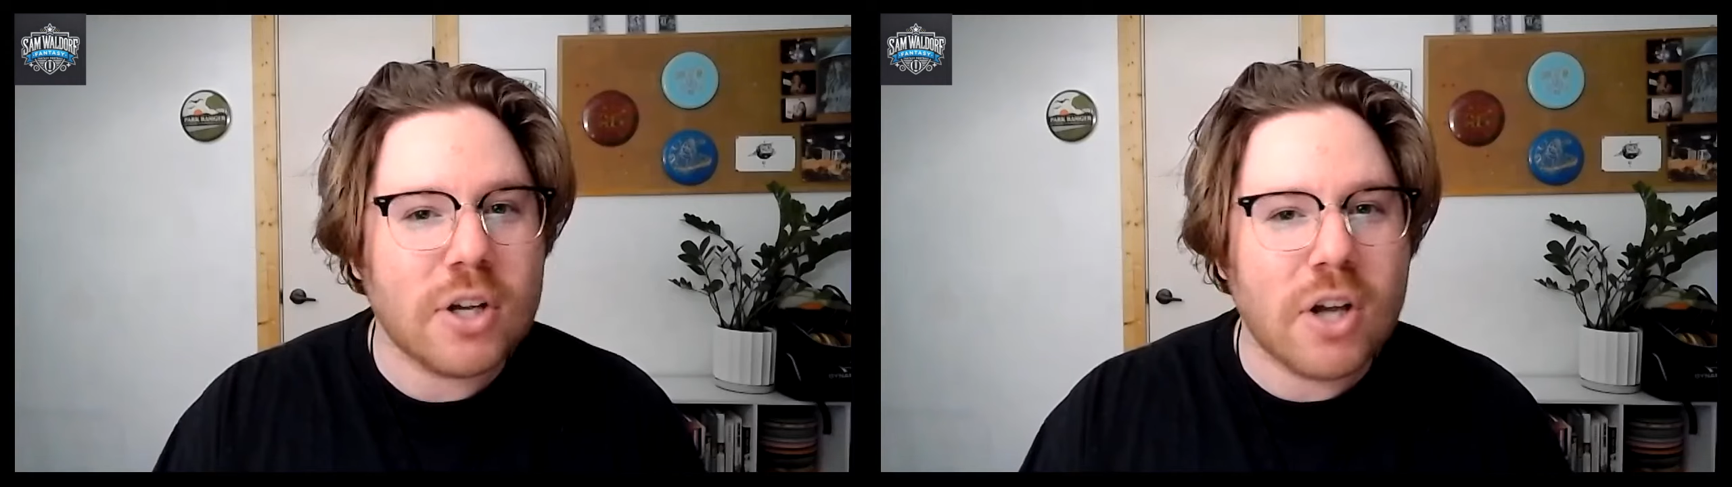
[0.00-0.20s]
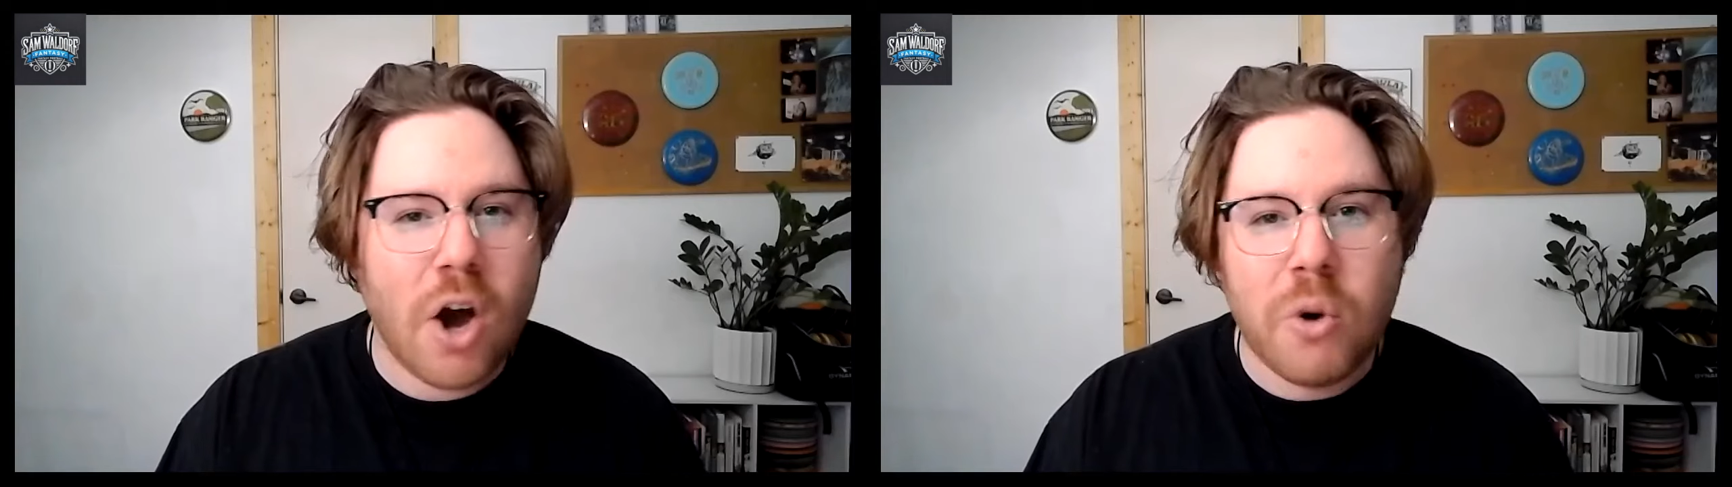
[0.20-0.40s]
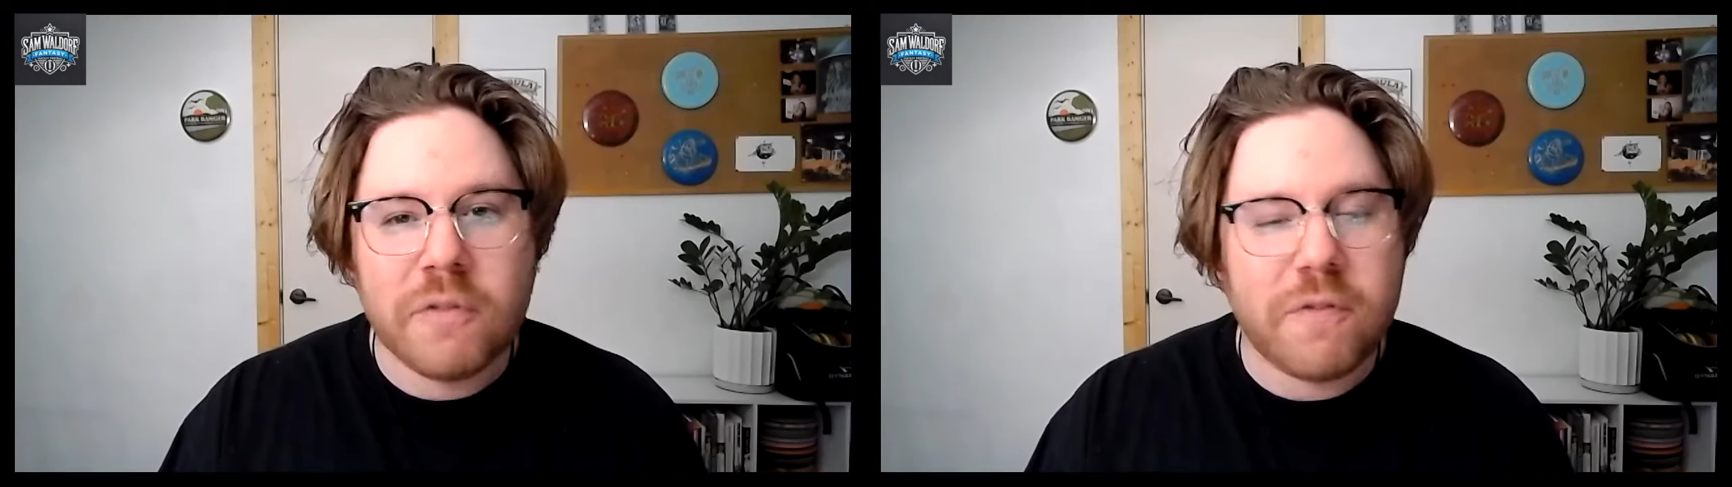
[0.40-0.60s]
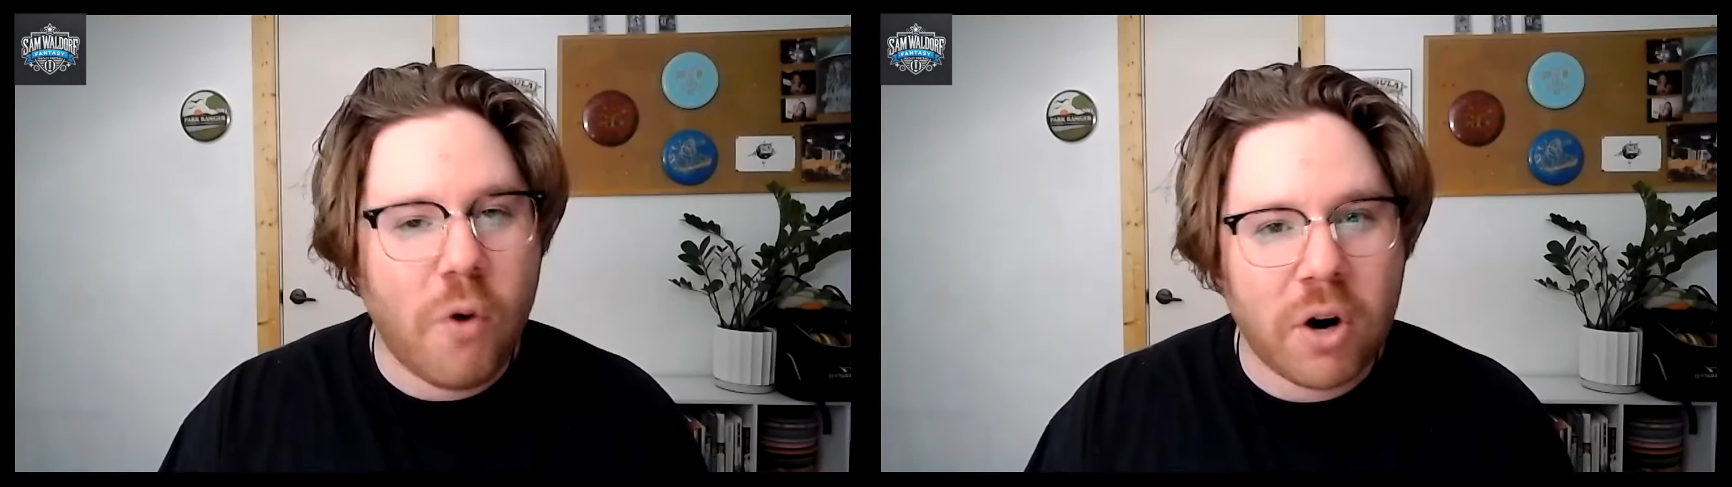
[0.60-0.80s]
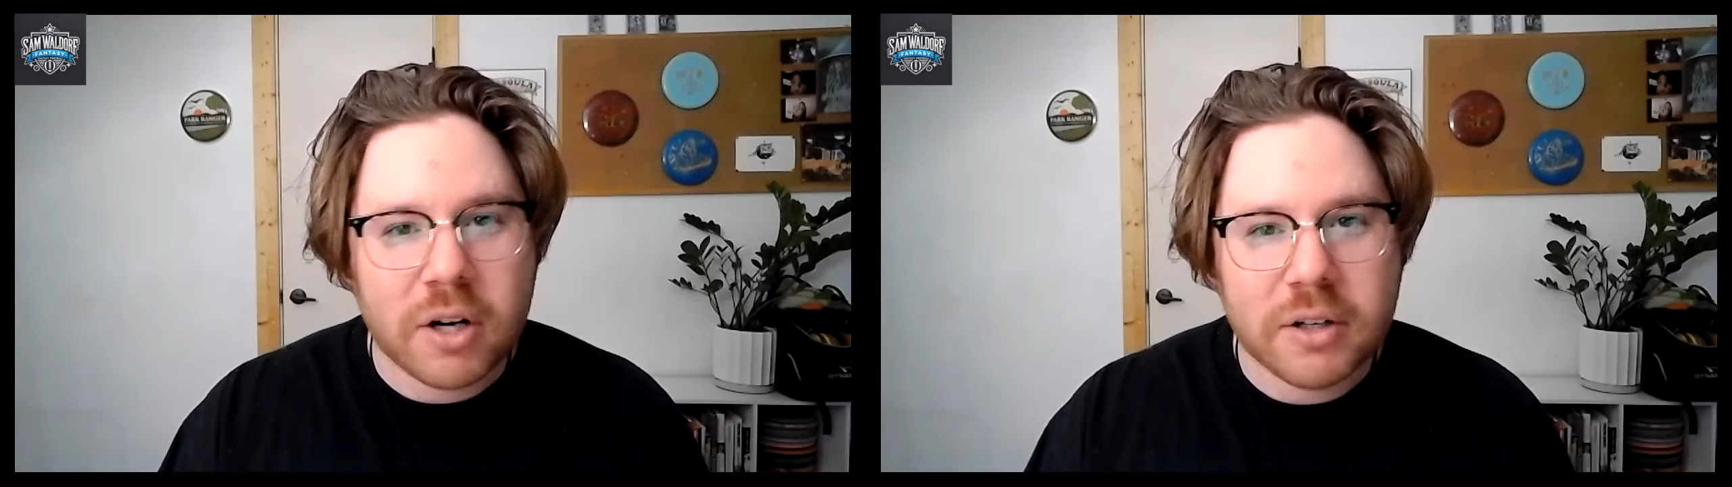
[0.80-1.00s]

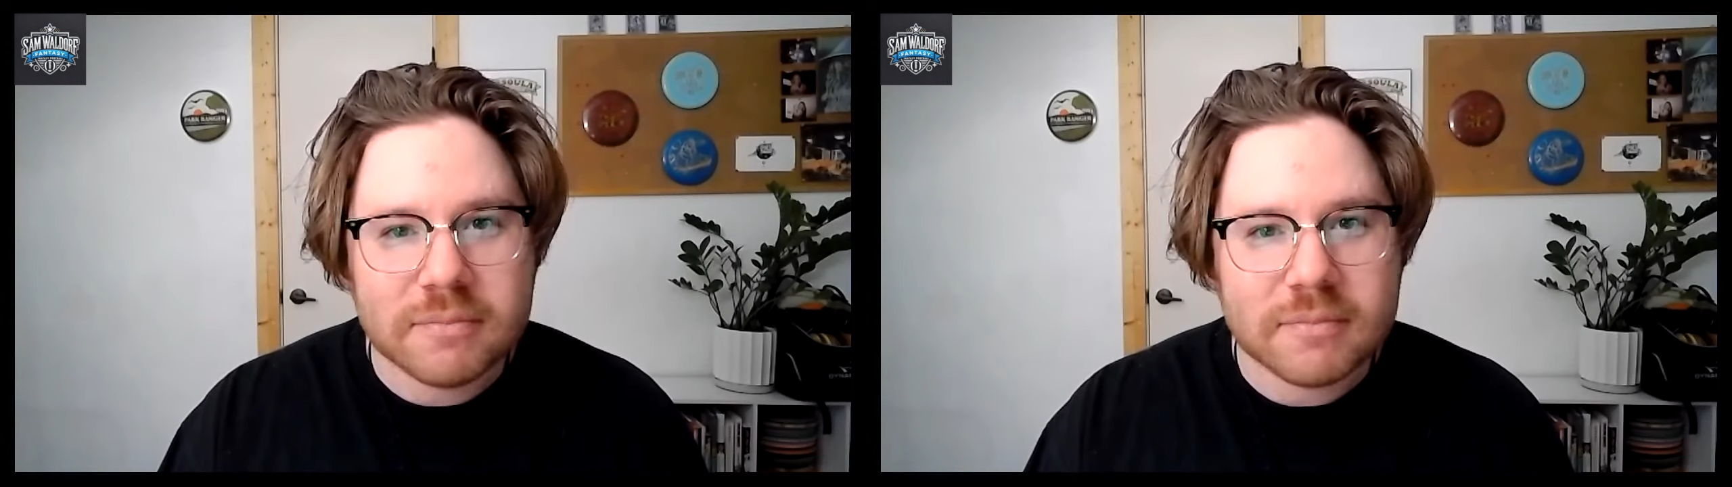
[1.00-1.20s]
0-4.